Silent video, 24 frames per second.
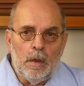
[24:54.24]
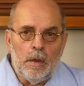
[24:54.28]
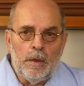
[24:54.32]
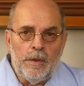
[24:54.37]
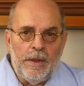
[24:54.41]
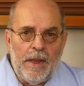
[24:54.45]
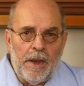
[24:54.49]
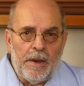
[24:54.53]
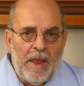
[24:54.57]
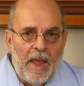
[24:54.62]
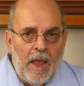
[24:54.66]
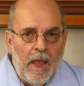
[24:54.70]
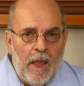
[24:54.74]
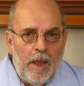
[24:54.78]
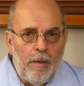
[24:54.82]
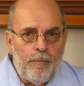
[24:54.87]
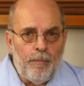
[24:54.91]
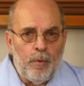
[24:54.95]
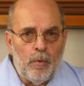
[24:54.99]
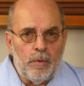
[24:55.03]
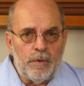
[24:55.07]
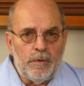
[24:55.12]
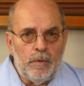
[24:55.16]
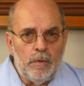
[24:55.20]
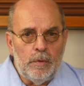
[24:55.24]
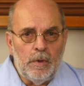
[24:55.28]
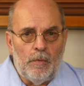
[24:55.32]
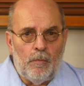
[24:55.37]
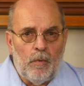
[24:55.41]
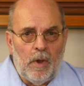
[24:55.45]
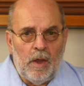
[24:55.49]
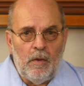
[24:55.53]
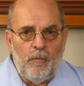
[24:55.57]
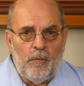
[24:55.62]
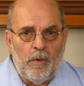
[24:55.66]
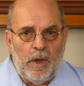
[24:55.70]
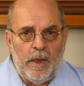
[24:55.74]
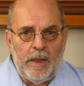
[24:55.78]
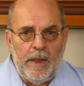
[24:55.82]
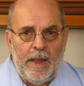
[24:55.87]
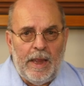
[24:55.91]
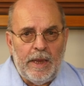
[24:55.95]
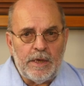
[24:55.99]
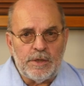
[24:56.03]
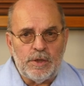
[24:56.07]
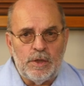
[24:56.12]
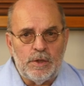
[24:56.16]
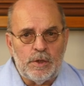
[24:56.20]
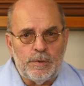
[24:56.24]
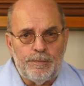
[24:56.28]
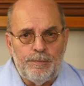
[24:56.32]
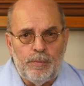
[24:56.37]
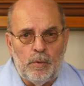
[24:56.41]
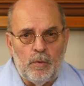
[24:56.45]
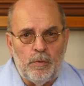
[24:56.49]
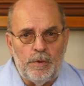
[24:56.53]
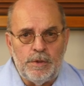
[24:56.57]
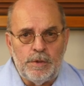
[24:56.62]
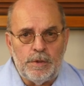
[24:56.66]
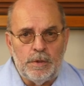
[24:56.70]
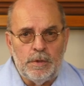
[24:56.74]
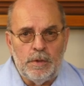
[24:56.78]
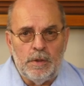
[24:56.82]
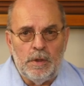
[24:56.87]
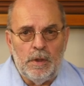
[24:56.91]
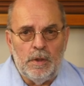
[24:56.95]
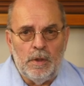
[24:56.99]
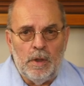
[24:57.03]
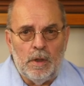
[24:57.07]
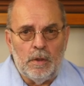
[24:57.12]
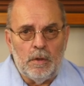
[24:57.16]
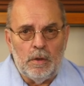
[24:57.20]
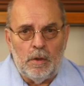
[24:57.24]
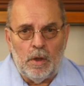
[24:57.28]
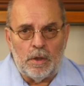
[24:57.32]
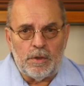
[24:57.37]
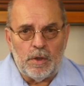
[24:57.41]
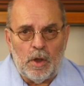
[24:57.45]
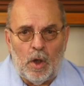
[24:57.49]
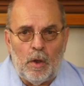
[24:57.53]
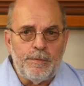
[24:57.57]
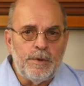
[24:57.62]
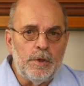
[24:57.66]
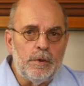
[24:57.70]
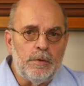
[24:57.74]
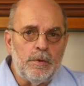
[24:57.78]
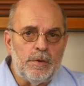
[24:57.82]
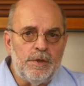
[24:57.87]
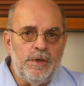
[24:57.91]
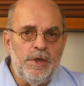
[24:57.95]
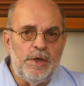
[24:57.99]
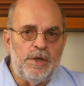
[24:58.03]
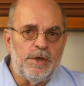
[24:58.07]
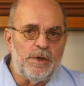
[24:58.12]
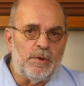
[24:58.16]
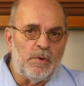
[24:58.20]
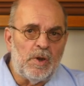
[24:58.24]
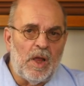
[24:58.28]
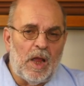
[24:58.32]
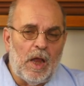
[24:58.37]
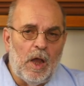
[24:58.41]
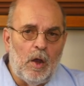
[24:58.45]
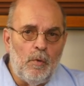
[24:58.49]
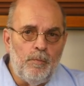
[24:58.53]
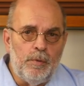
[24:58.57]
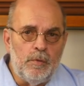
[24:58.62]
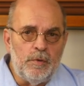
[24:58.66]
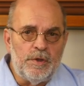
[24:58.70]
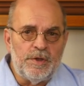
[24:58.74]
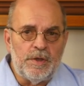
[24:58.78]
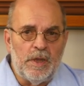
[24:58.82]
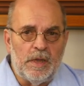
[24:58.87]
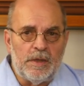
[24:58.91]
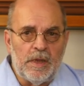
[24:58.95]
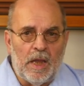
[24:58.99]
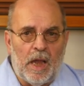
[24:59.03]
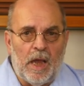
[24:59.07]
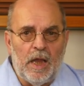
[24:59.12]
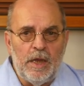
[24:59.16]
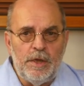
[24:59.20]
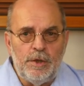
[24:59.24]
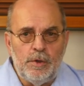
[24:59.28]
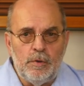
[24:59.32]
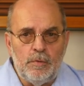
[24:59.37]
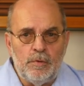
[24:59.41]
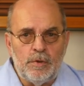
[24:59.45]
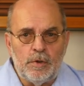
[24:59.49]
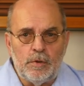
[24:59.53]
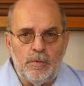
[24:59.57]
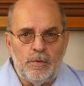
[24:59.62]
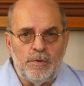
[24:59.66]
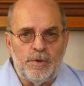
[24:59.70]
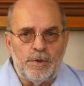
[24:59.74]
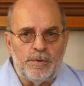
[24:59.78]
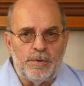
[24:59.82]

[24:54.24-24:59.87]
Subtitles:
Their airport Wi-Fi access points got optical digital outputs that iTunes could